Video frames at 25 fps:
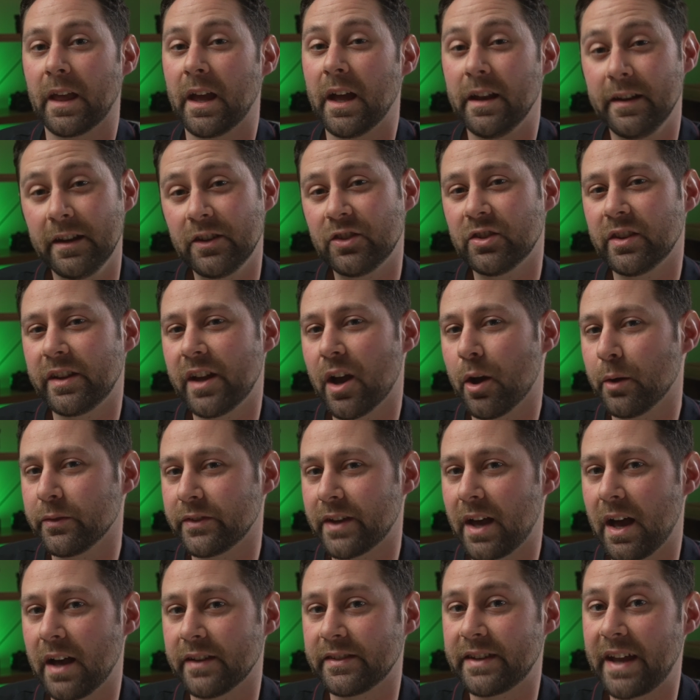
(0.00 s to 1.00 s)
Initially, I was
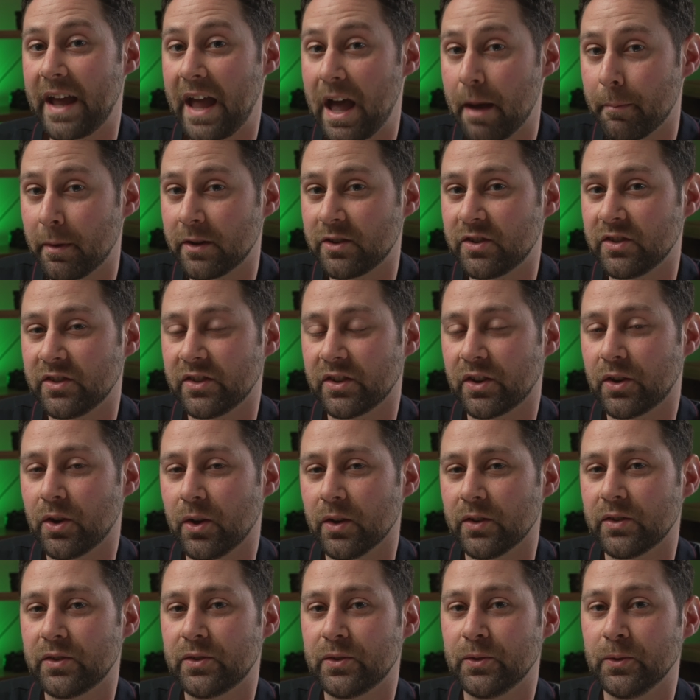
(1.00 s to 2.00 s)
asked how much does it
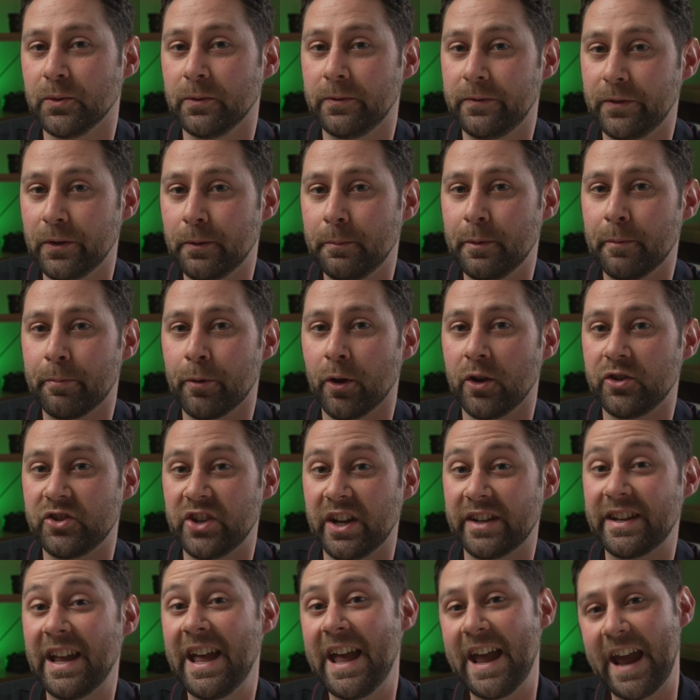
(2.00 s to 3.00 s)
cost to film the
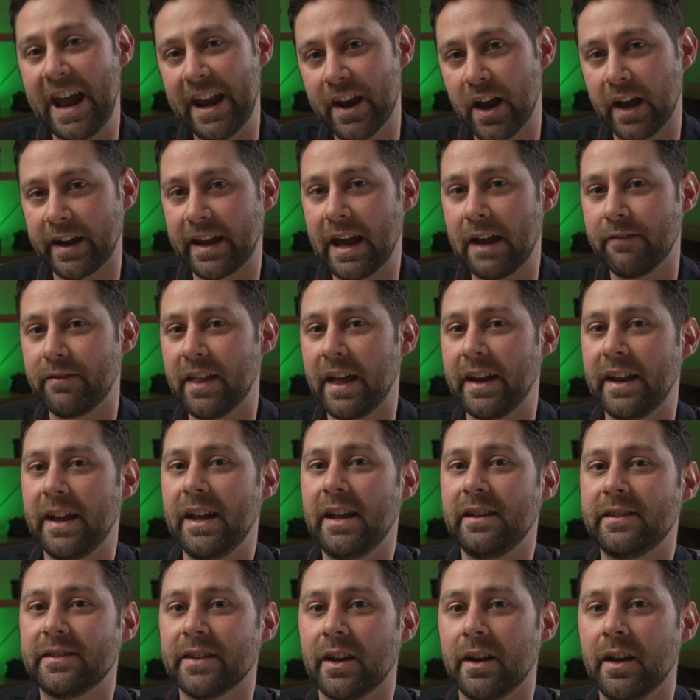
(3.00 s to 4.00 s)
project, and I gave that
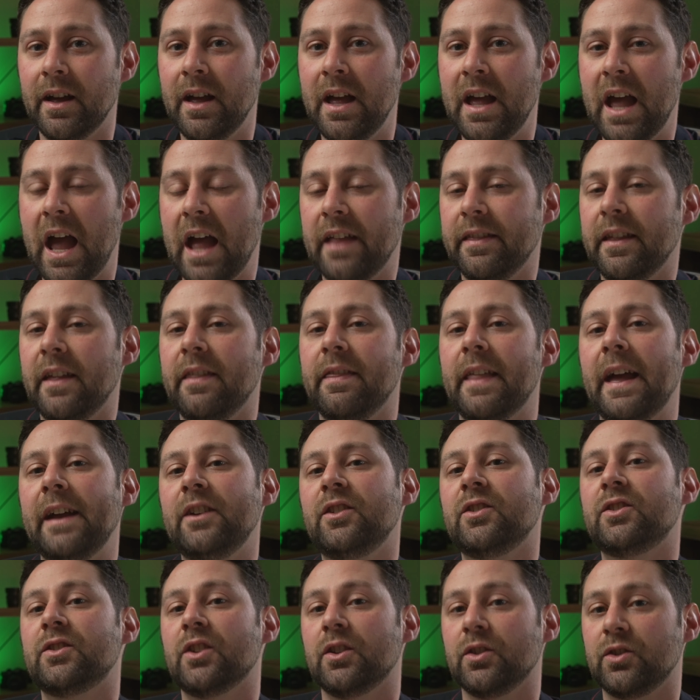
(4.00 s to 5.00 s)
answer, and then they
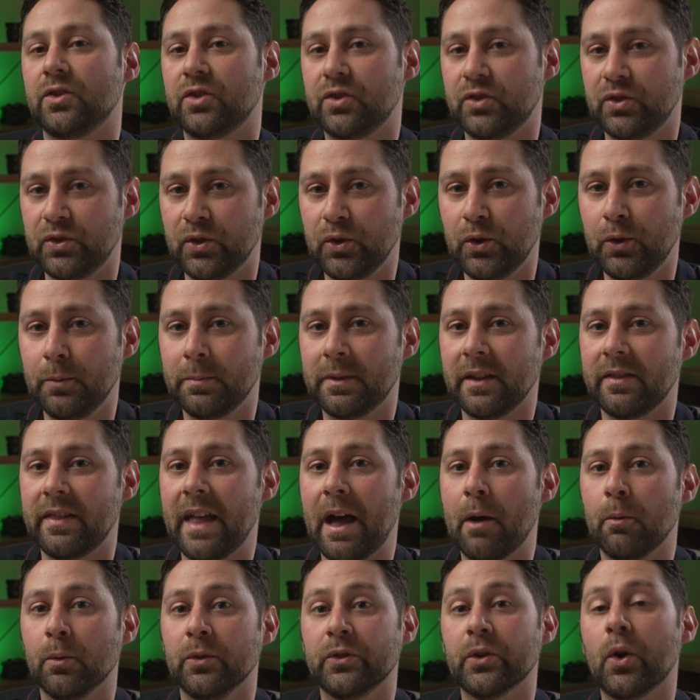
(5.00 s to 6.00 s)
just assumed that
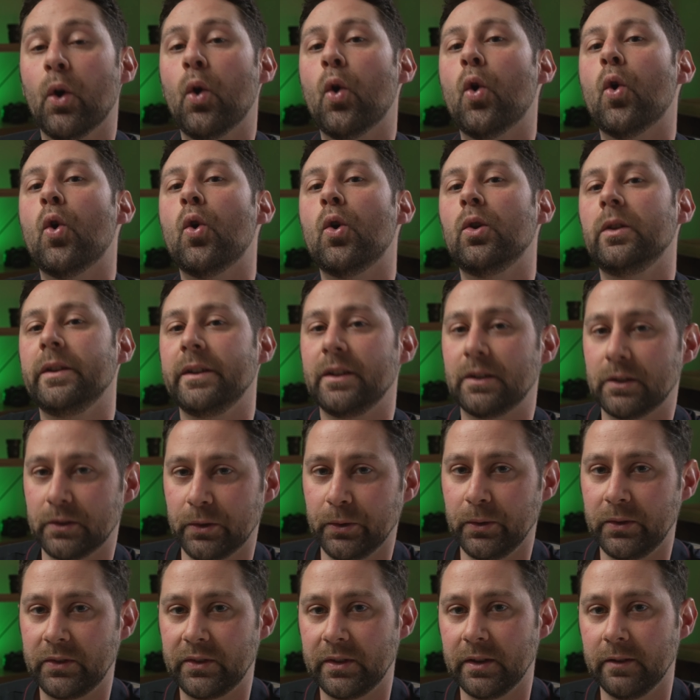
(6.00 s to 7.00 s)
that was all
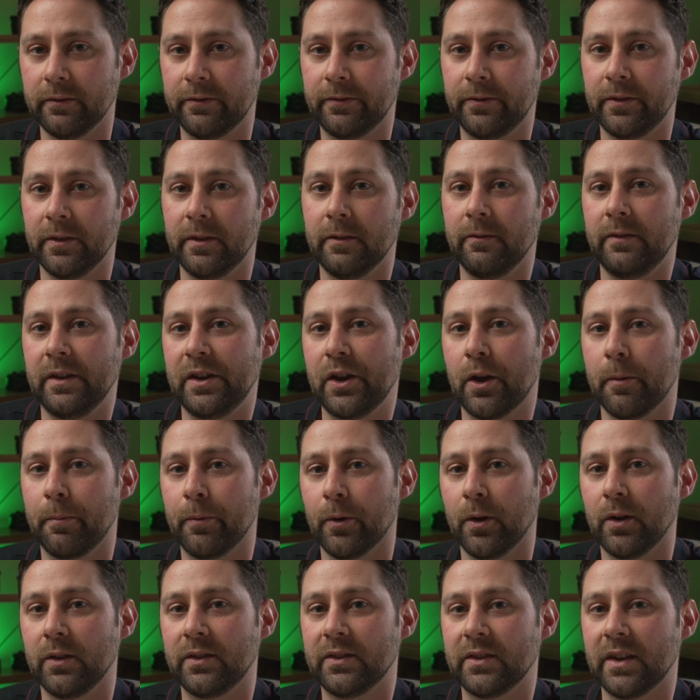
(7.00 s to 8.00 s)
inclusive for the video
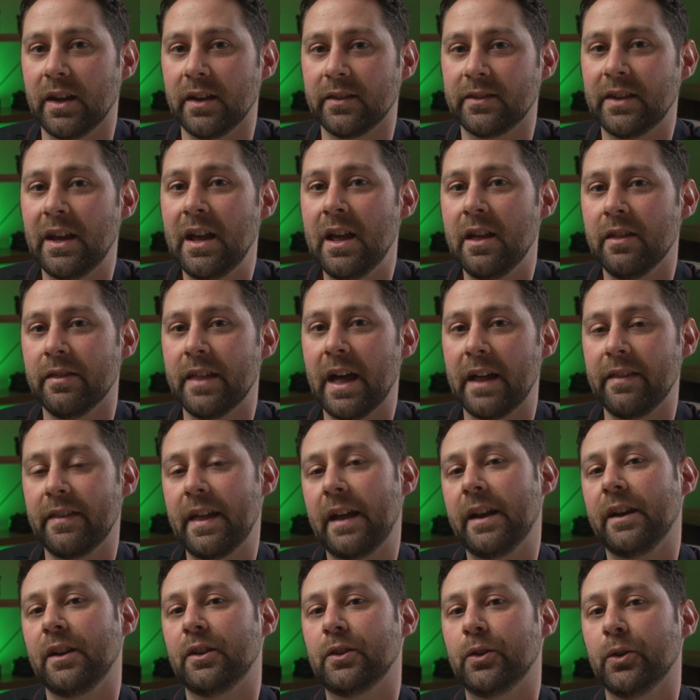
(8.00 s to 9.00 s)
process, that
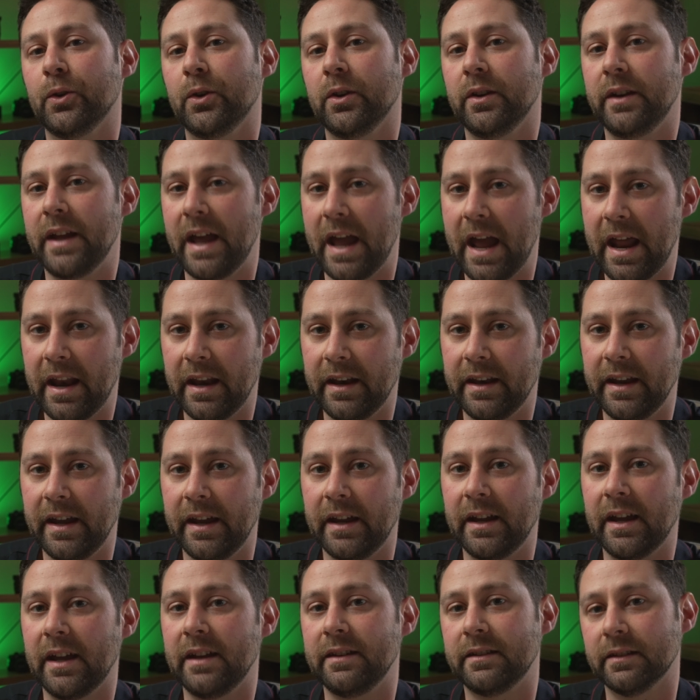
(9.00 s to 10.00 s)
that included
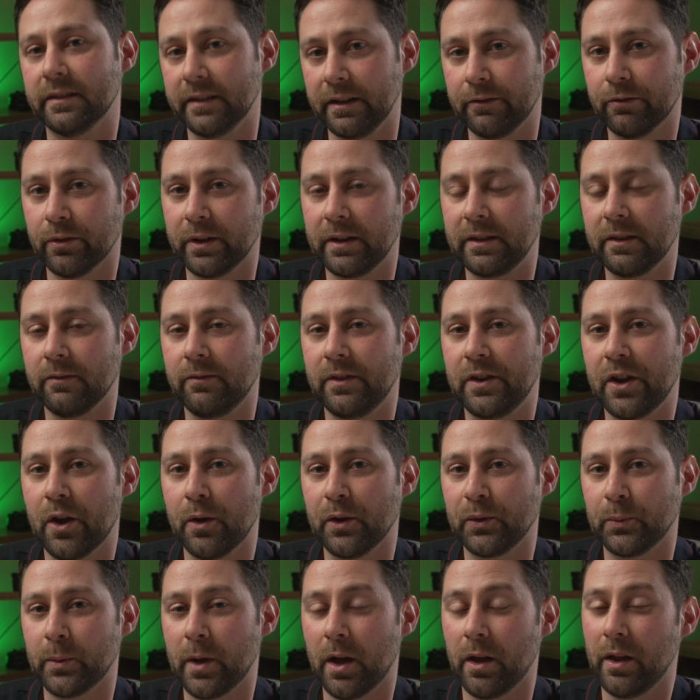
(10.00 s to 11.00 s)
editing and delivering the video
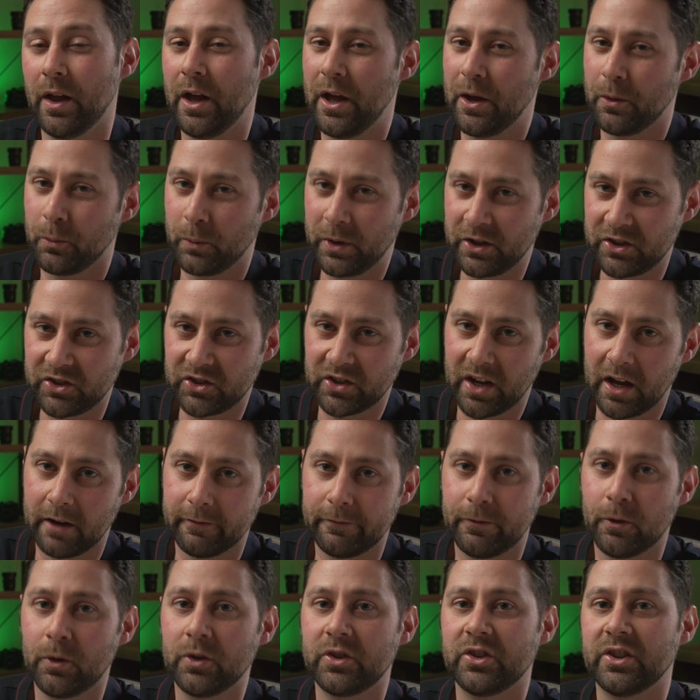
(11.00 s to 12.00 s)
as well, which
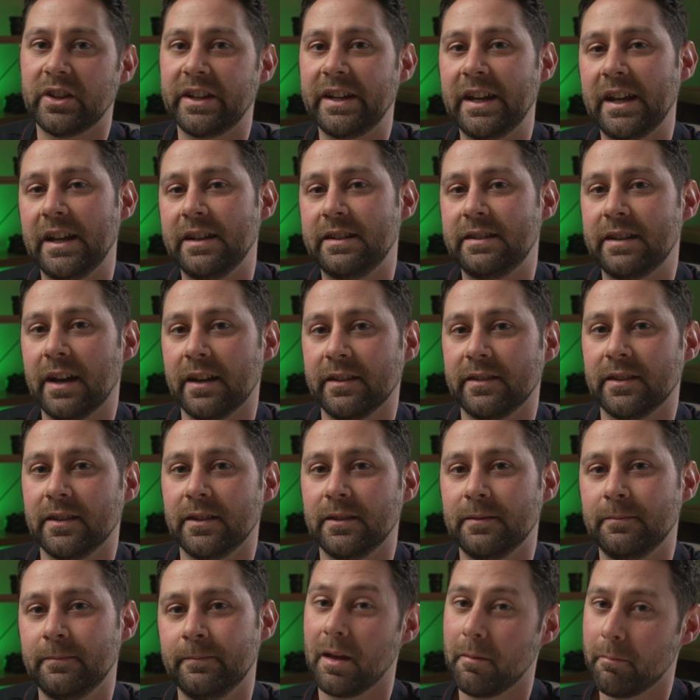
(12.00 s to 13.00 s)
unfortunately it
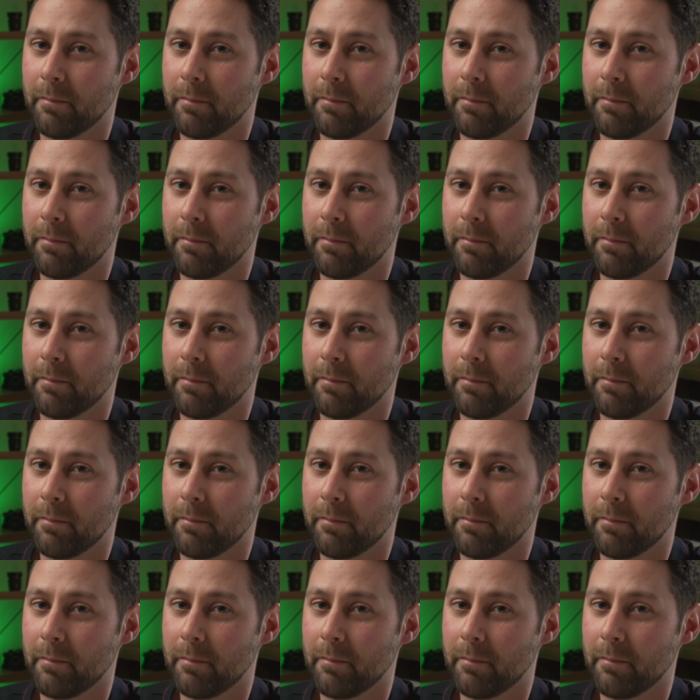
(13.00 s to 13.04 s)
doesn't.